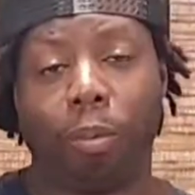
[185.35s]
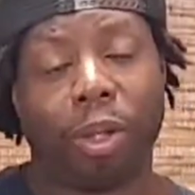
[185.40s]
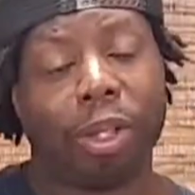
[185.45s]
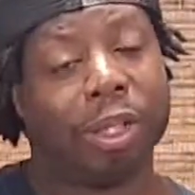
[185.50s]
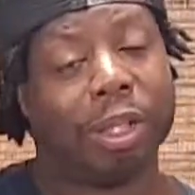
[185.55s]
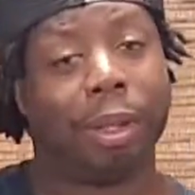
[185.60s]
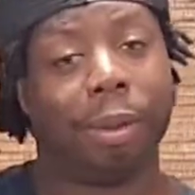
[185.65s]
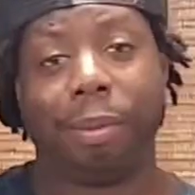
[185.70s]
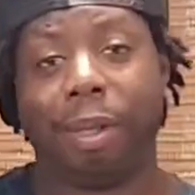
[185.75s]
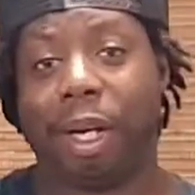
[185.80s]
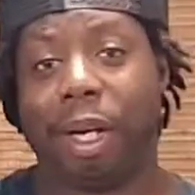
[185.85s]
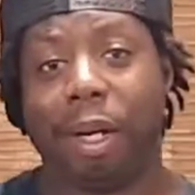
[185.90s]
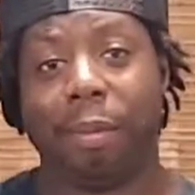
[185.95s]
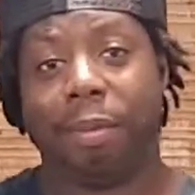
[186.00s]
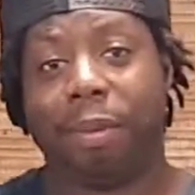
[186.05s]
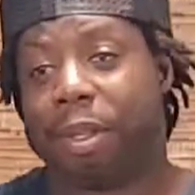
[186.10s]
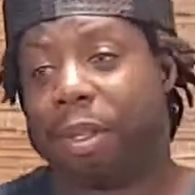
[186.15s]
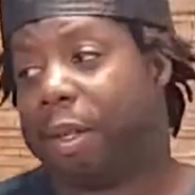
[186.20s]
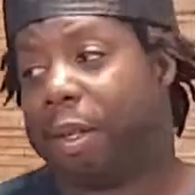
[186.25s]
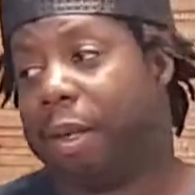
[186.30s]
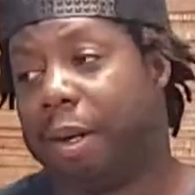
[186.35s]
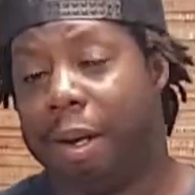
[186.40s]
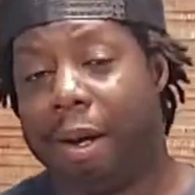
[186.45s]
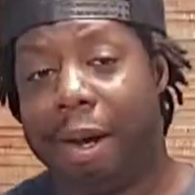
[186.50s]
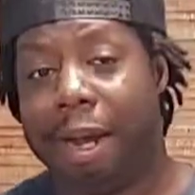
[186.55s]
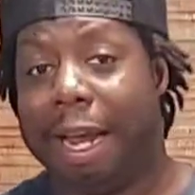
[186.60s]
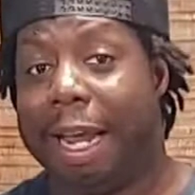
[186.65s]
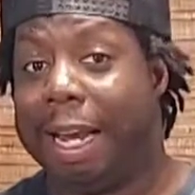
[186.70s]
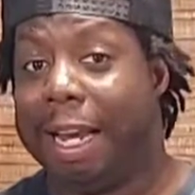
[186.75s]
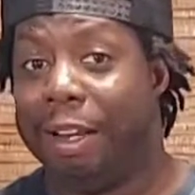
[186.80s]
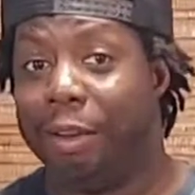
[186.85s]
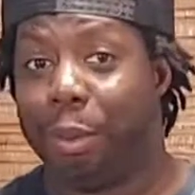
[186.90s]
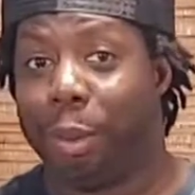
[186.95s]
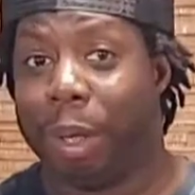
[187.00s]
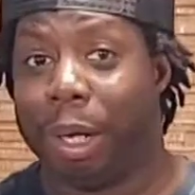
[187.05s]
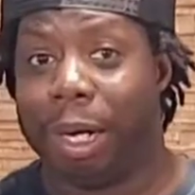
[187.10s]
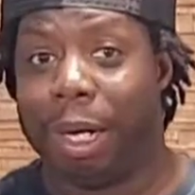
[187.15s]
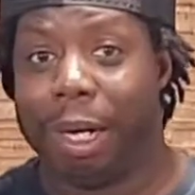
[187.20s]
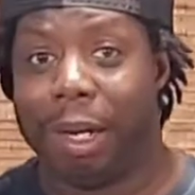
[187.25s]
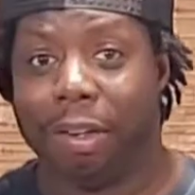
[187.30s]
sometimes. It is what
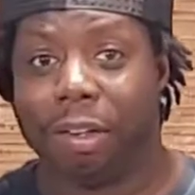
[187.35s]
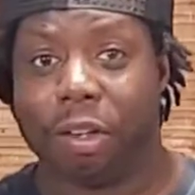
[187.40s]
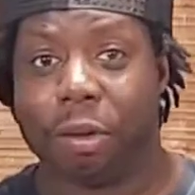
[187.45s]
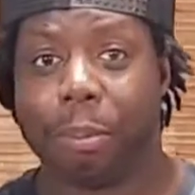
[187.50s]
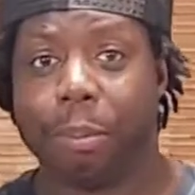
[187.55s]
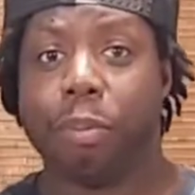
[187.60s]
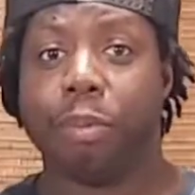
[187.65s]
it is.